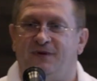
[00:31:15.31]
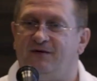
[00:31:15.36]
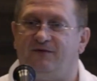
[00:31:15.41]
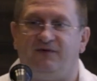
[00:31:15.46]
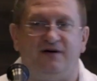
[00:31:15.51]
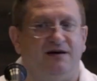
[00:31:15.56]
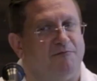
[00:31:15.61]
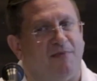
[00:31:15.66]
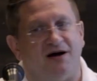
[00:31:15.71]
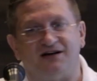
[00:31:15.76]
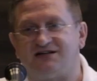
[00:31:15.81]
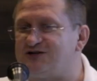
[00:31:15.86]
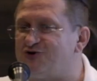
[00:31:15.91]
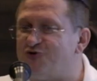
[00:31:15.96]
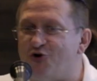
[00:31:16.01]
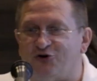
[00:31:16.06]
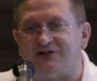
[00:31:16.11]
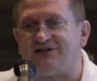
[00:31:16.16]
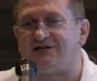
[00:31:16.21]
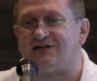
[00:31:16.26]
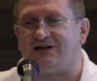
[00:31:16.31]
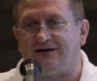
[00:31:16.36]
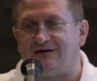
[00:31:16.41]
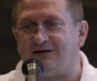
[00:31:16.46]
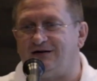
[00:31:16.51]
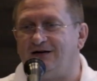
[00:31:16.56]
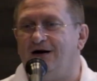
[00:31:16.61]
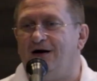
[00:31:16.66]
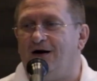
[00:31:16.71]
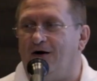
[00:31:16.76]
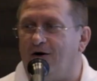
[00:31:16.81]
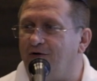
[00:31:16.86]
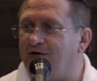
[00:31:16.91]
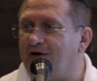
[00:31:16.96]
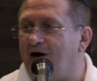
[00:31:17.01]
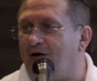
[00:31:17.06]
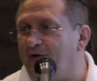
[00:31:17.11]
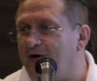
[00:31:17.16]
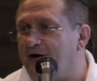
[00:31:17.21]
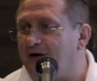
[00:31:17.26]
we must not sit
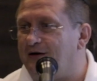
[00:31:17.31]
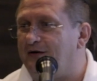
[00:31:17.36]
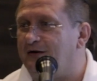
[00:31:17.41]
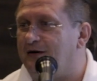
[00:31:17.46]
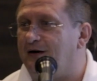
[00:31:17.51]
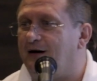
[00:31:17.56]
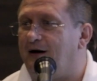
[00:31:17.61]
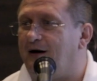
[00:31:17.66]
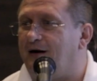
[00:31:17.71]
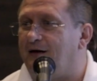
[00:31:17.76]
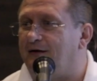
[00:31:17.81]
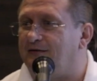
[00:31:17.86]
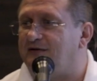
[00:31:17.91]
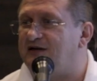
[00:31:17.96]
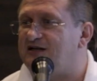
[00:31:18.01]
on our